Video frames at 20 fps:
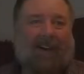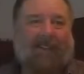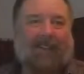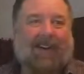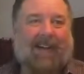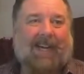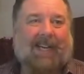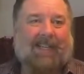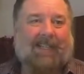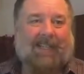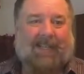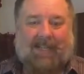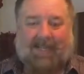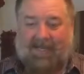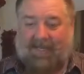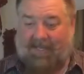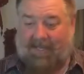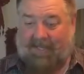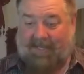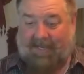right,
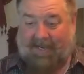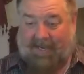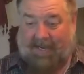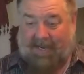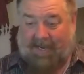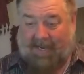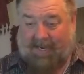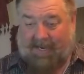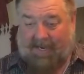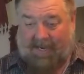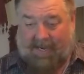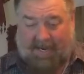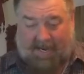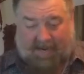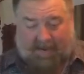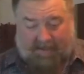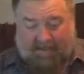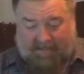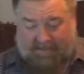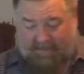
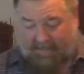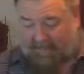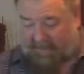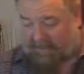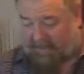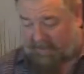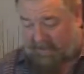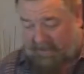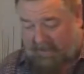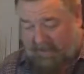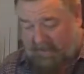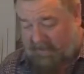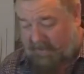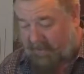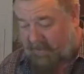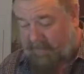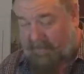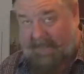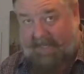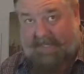now let's get
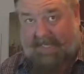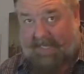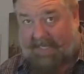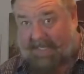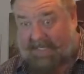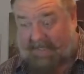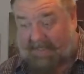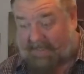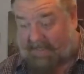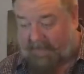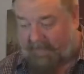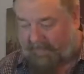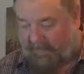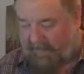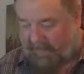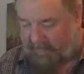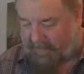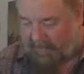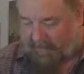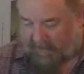to mixing. This is the
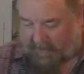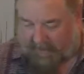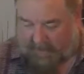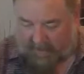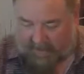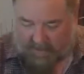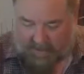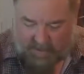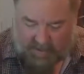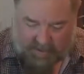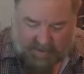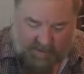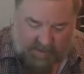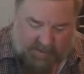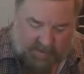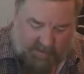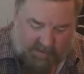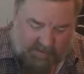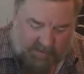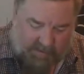fun part.
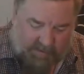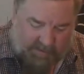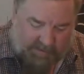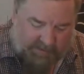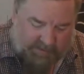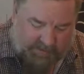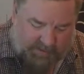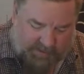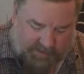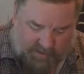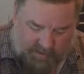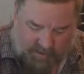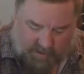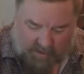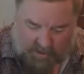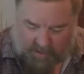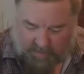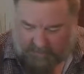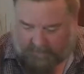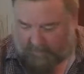We're going to start
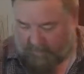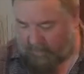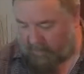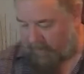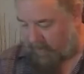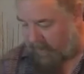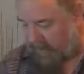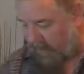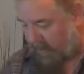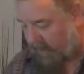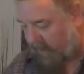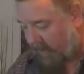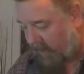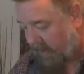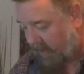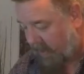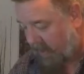off with